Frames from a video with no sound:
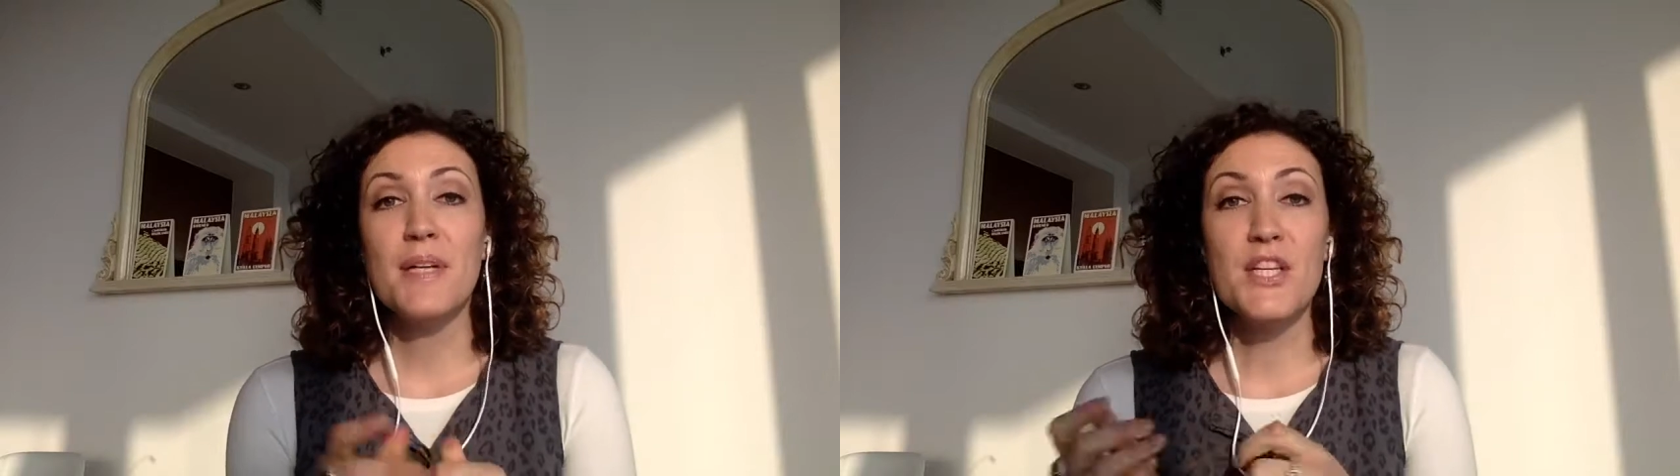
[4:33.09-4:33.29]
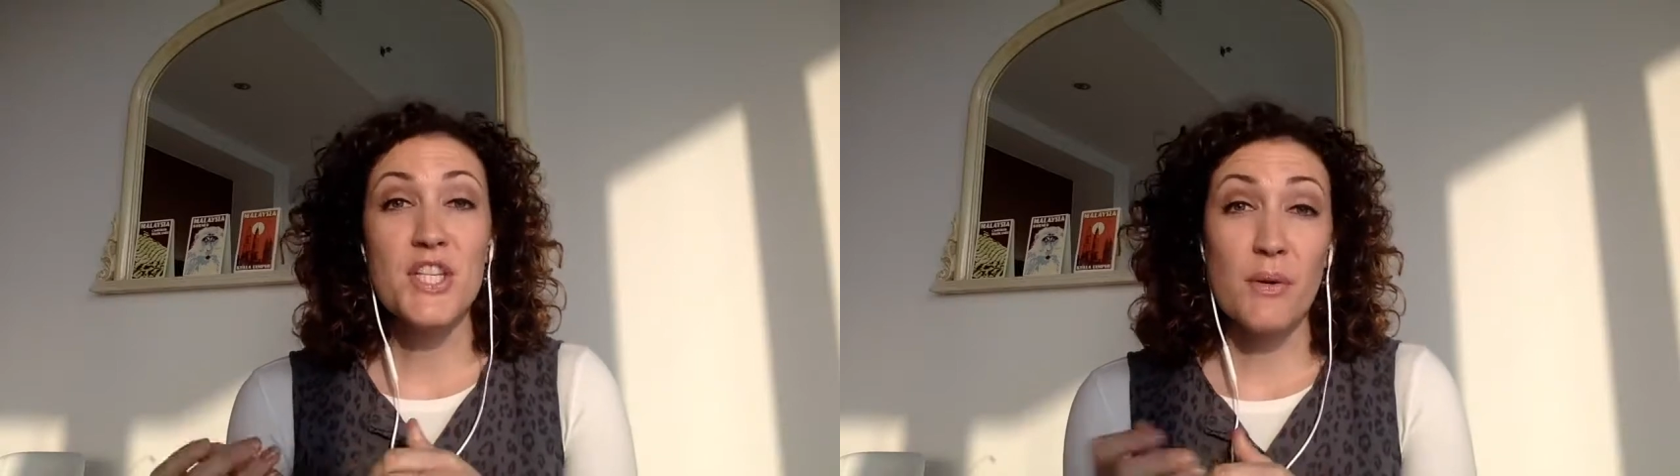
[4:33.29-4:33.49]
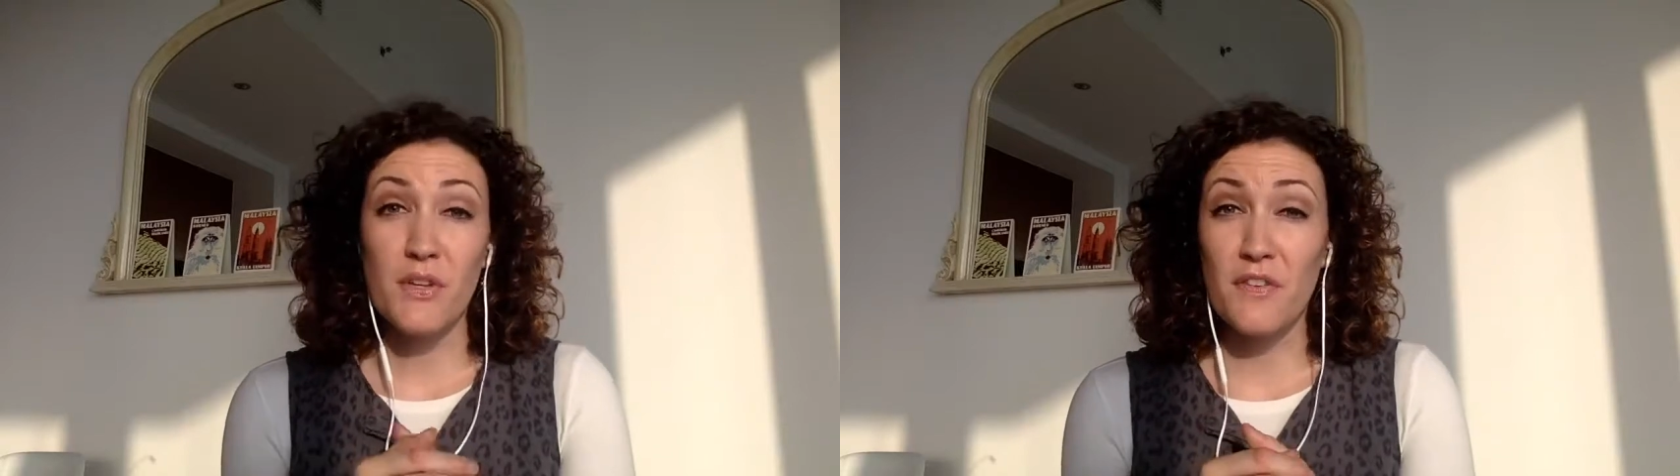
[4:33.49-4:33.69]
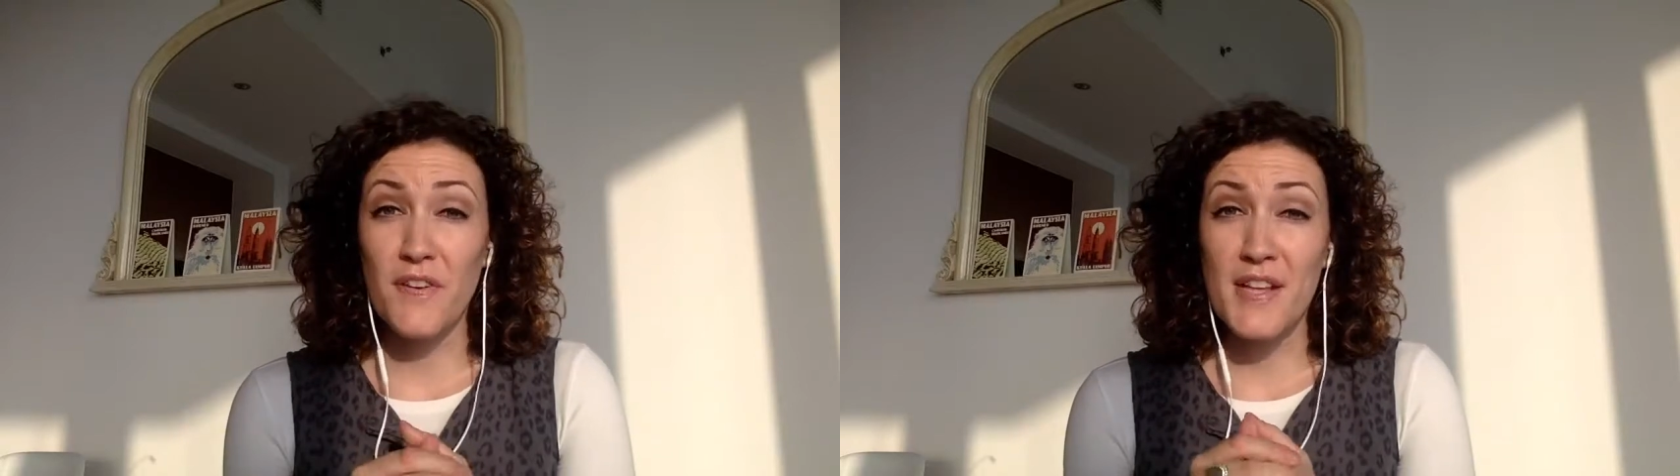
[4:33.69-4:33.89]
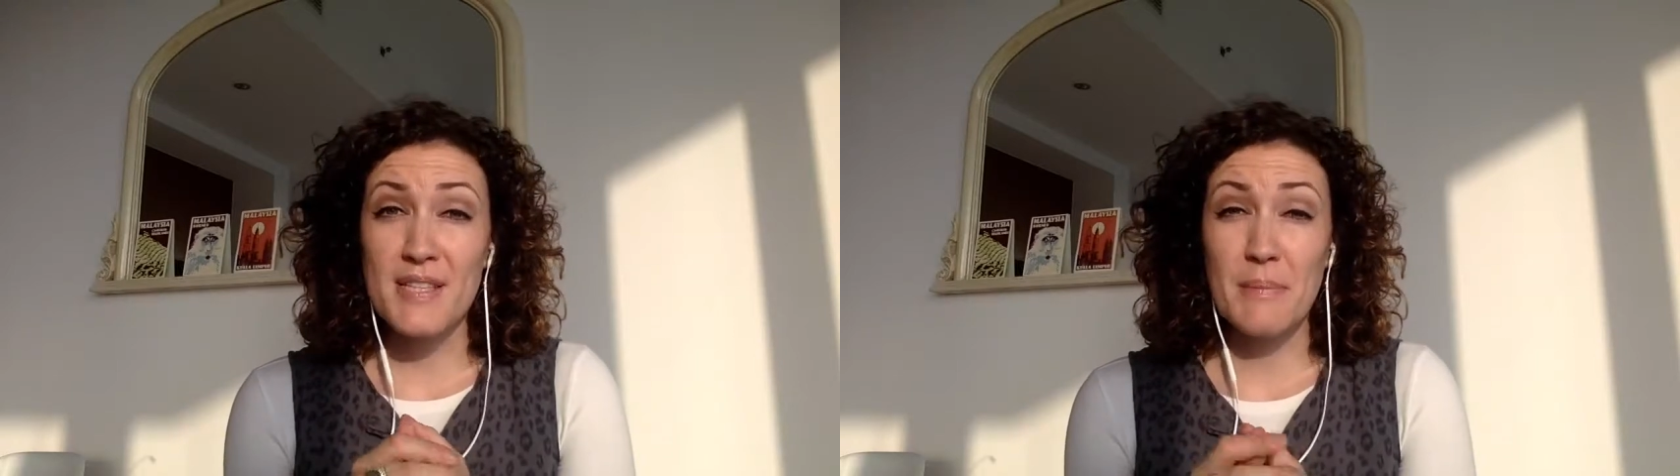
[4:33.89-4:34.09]
Please share with your
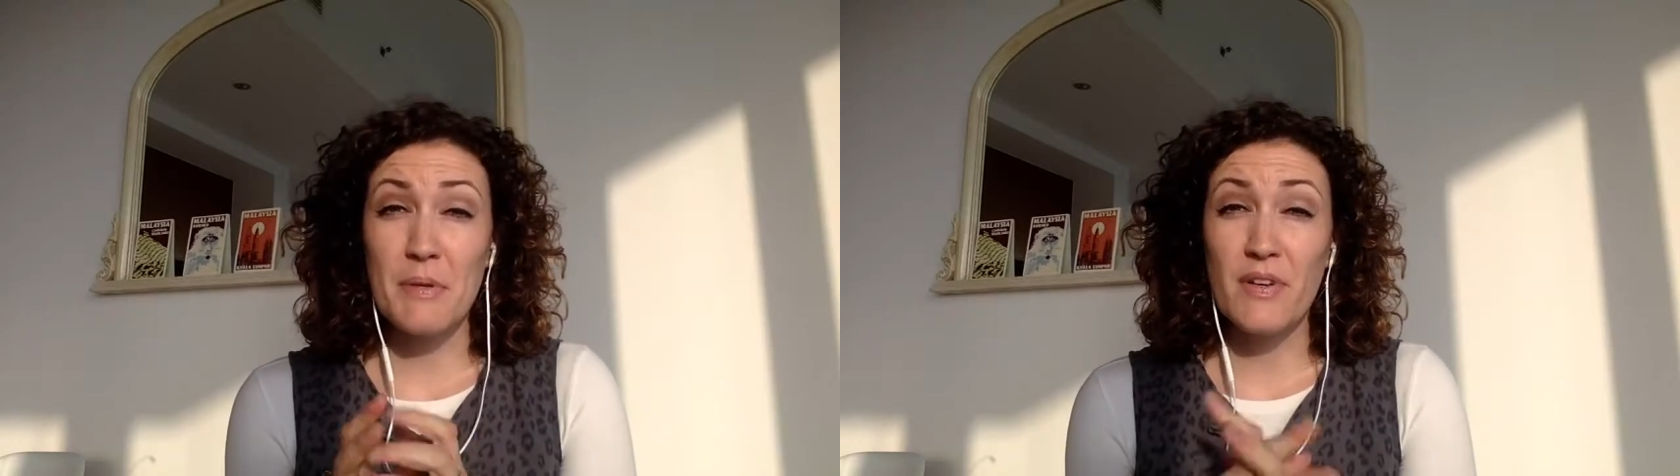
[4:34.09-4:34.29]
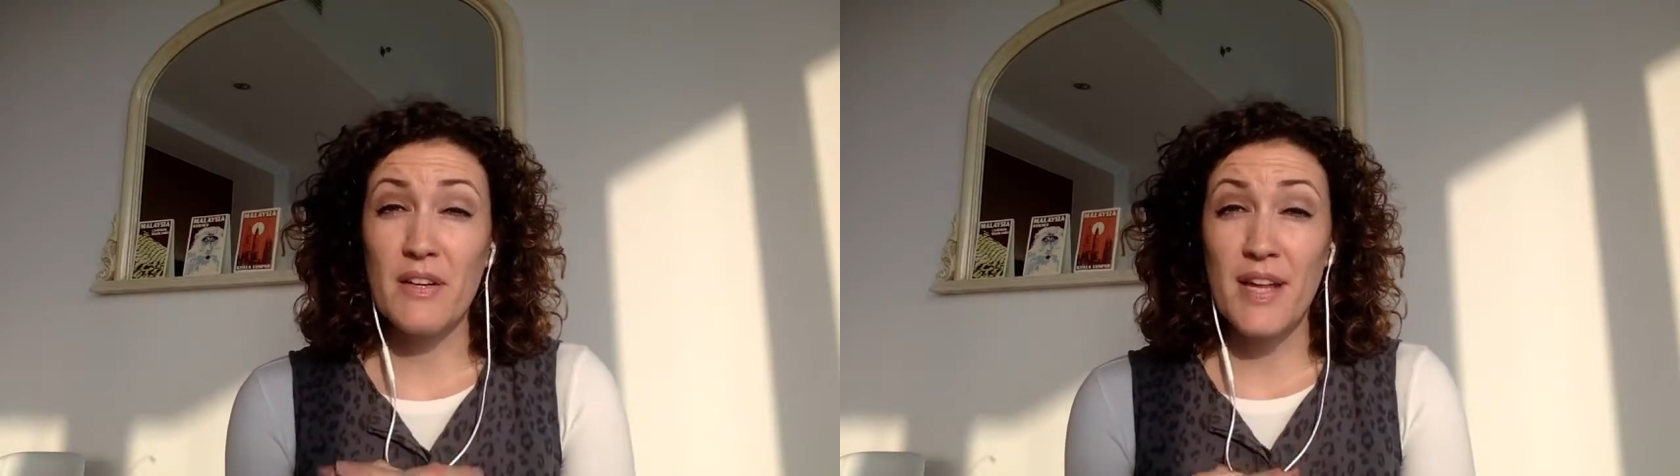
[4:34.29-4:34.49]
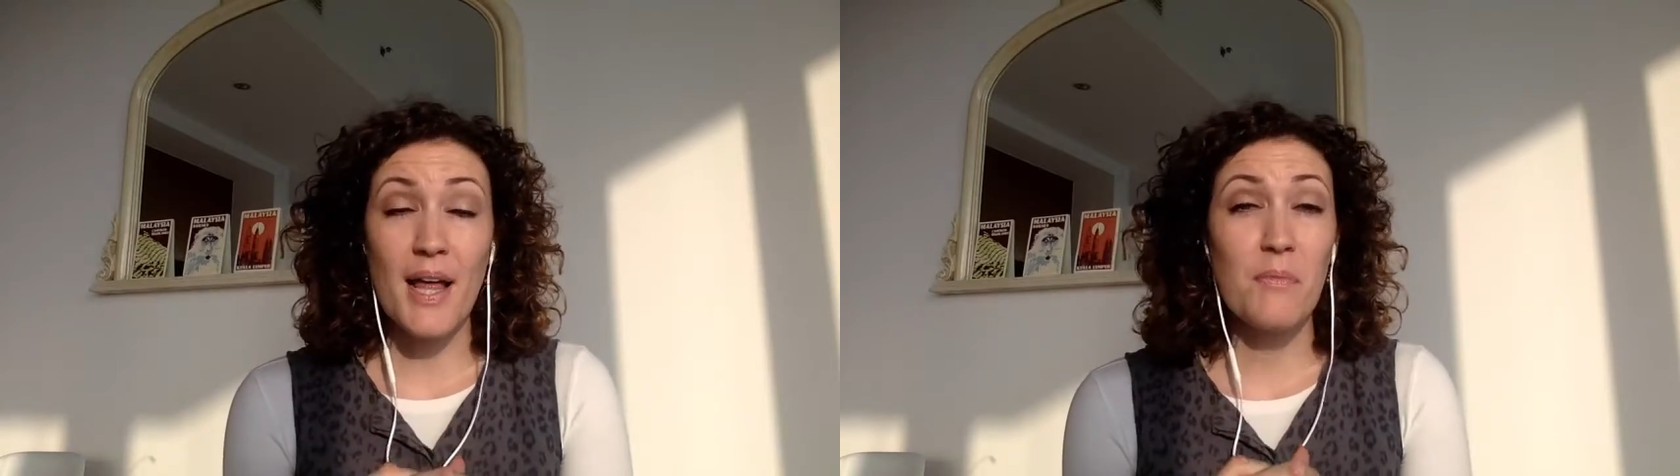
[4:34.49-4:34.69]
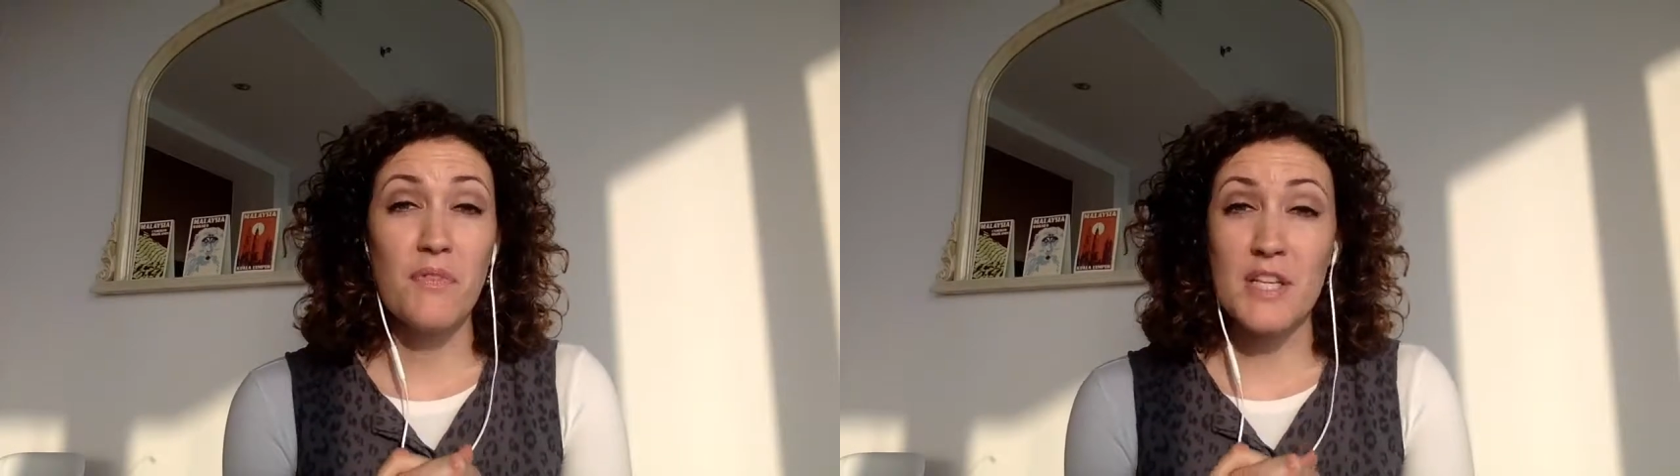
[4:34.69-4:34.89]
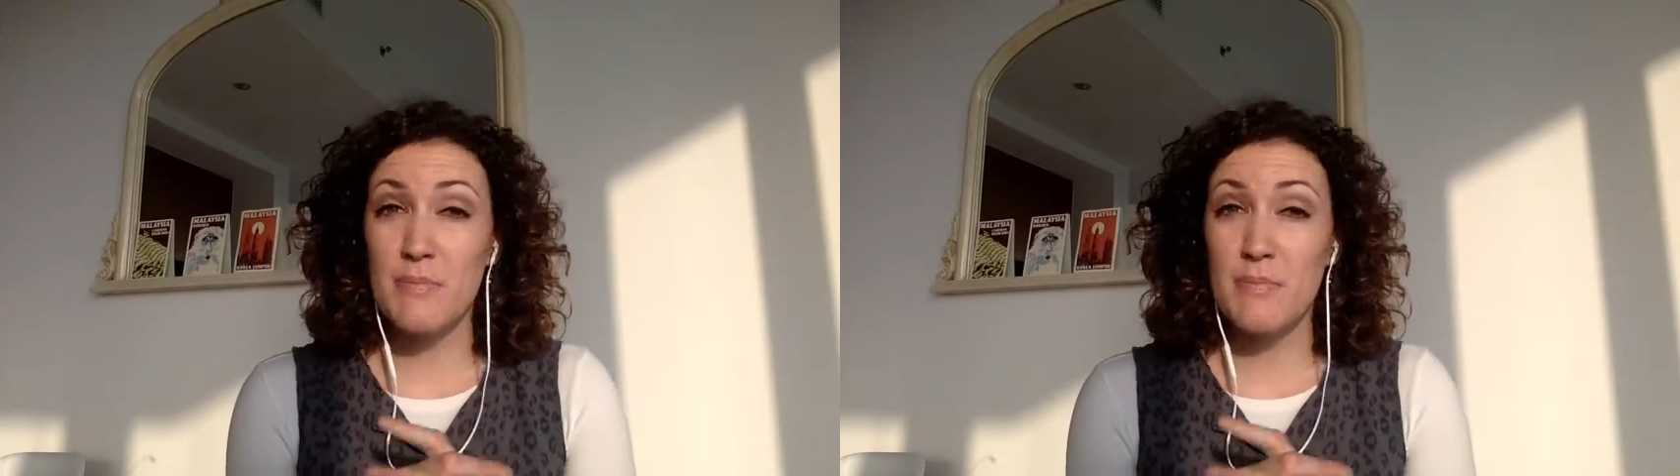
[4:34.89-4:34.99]
friends. It might be really, really helpful,